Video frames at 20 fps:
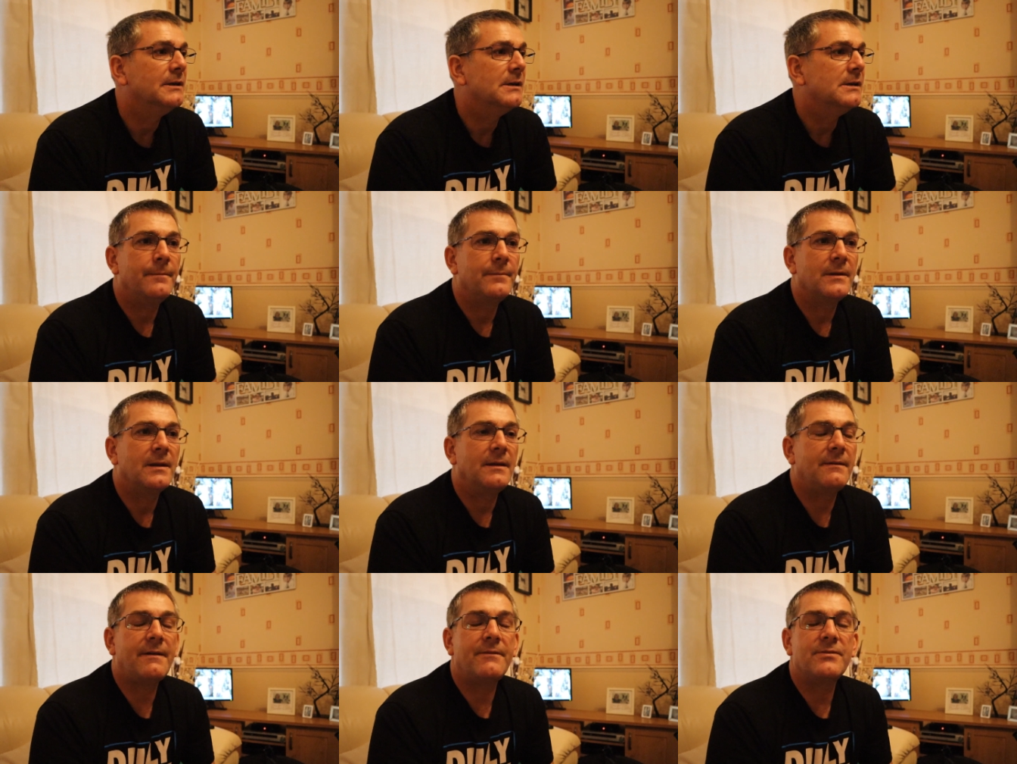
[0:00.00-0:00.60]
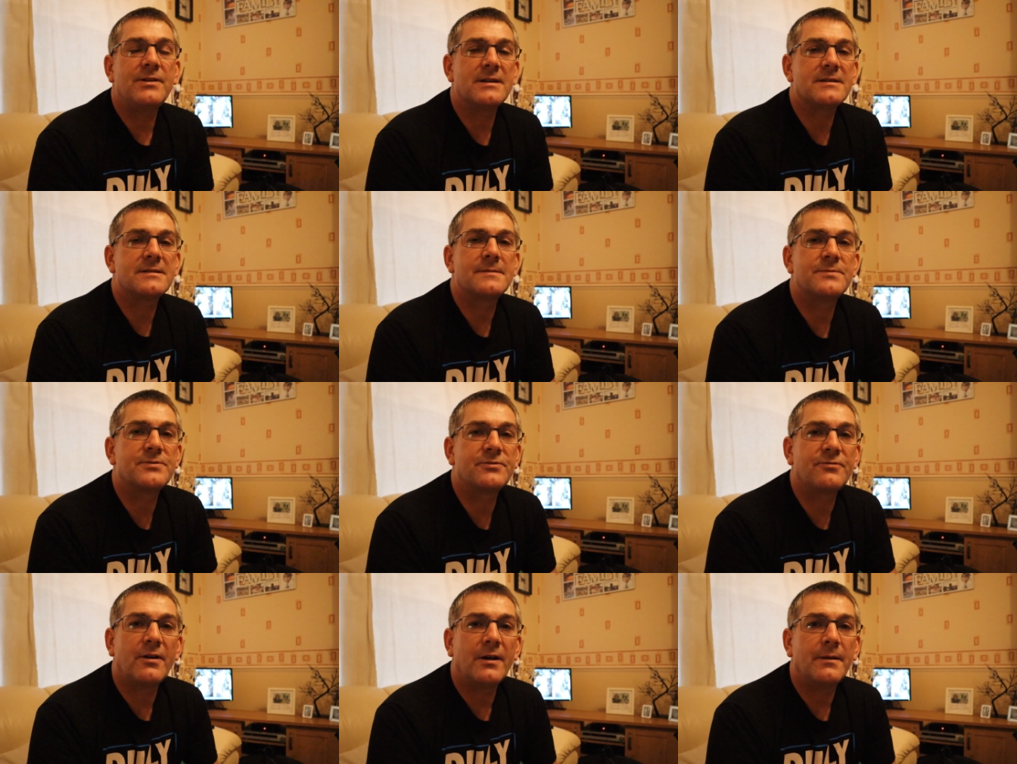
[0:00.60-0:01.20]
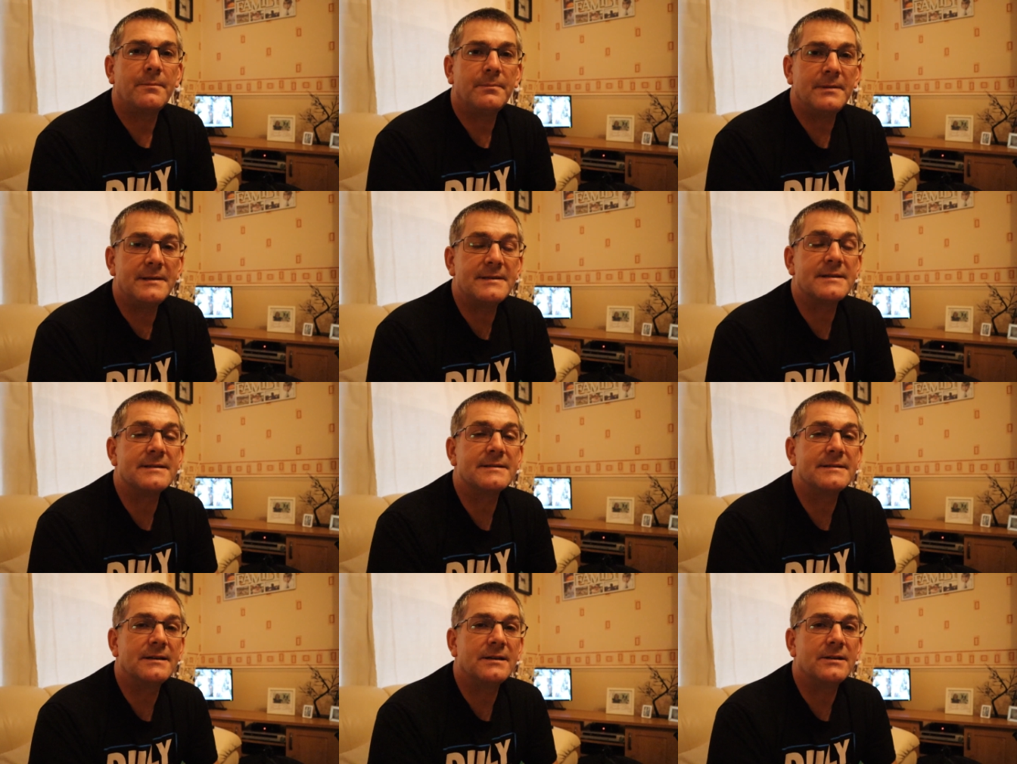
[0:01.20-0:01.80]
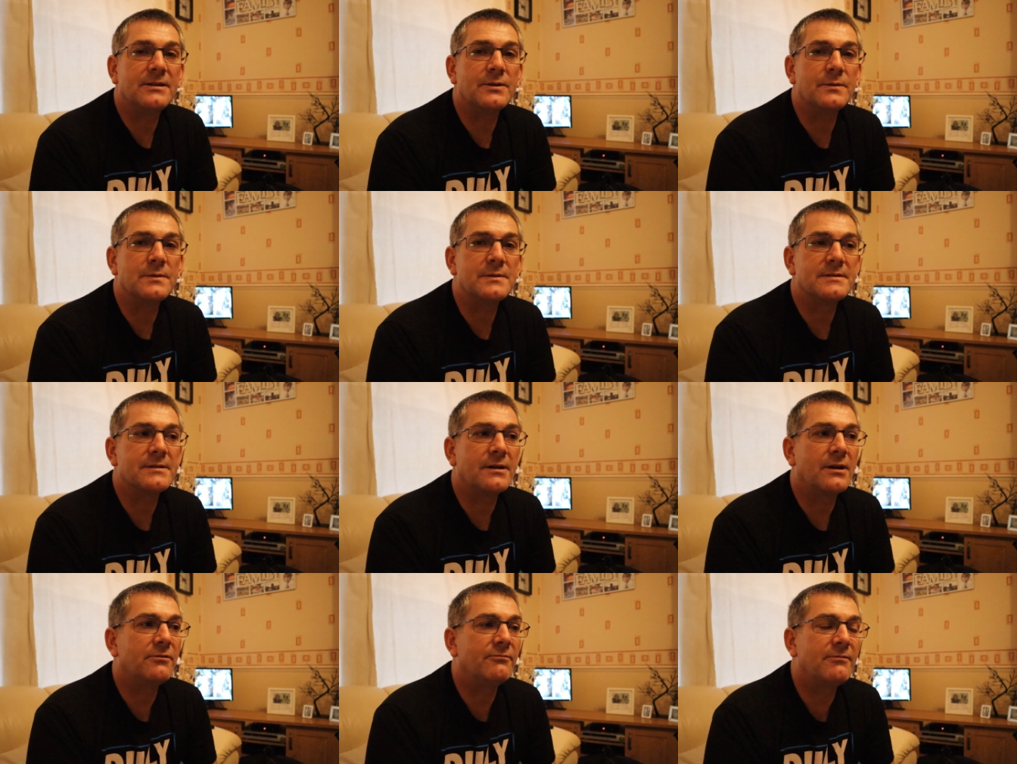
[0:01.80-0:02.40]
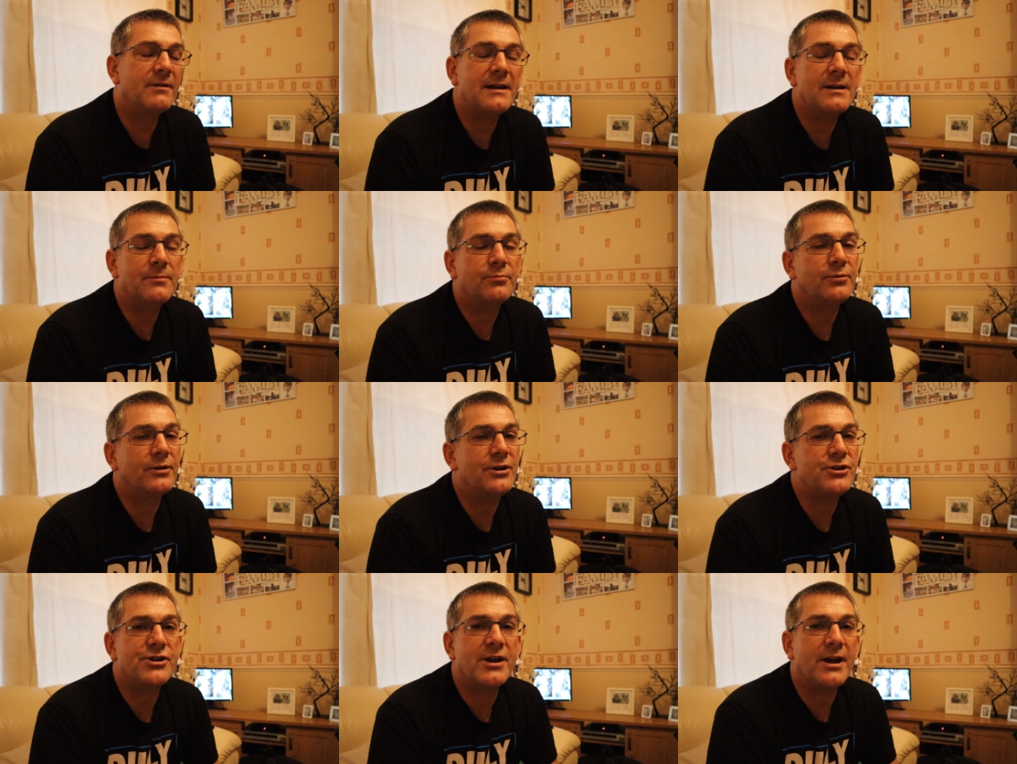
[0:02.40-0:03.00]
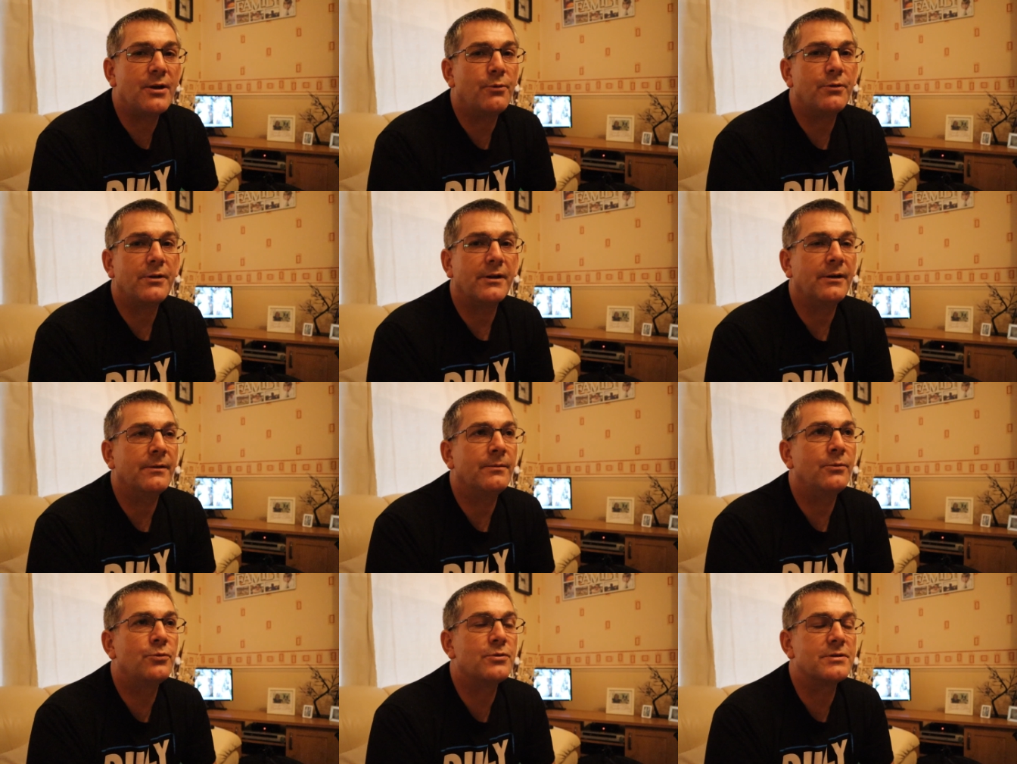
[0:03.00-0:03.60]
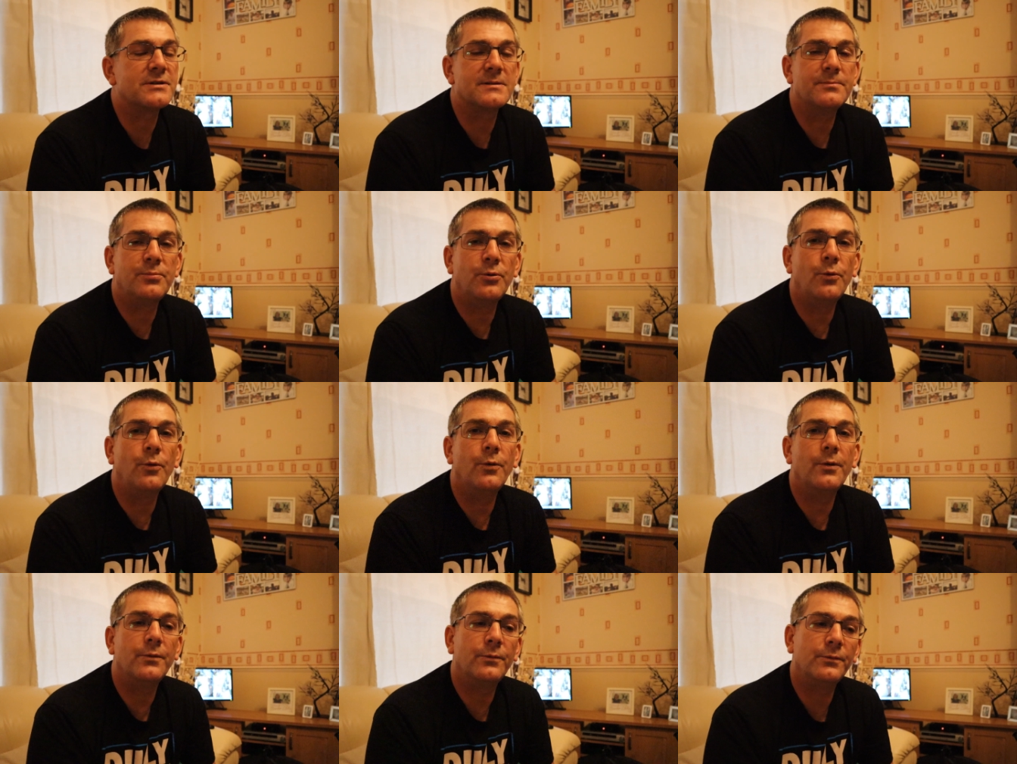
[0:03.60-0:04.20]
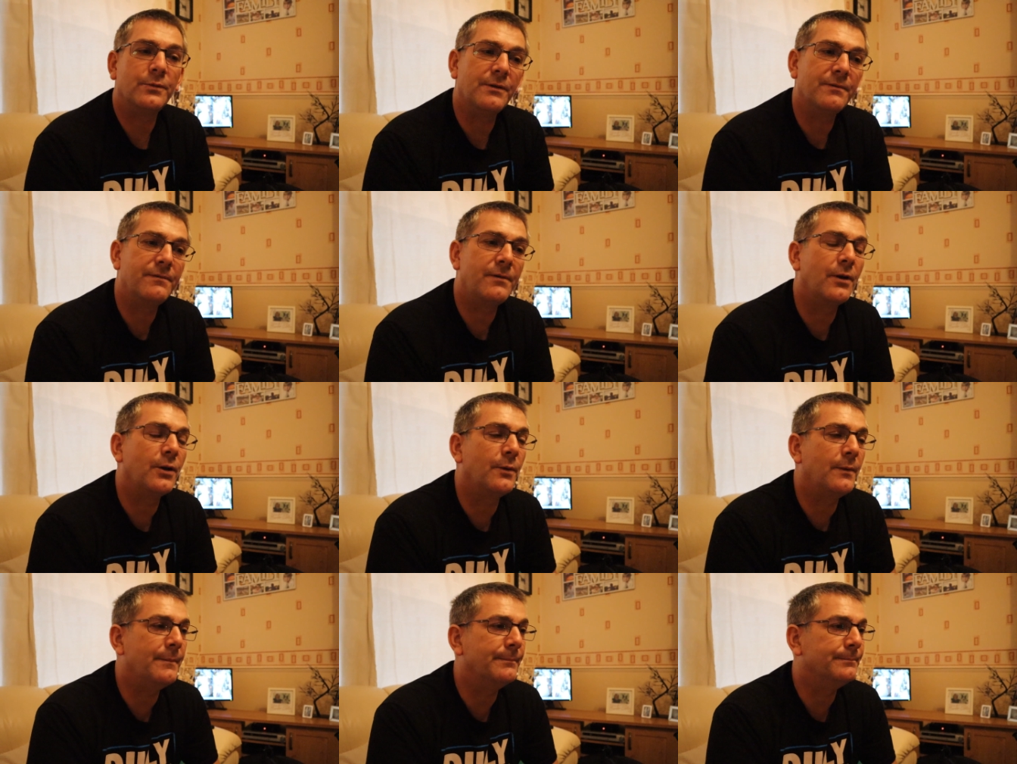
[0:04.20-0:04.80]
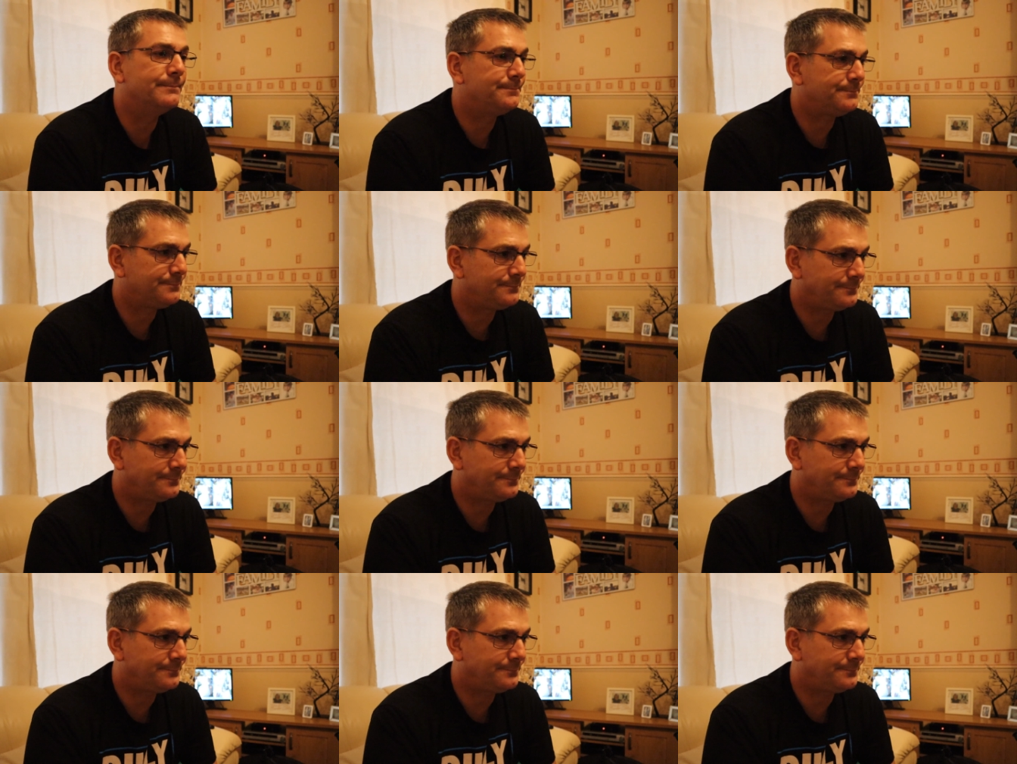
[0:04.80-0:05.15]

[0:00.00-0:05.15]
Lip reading: If you haven't yet subscribed, please consider doing so. I really appreciate all your support and all your following.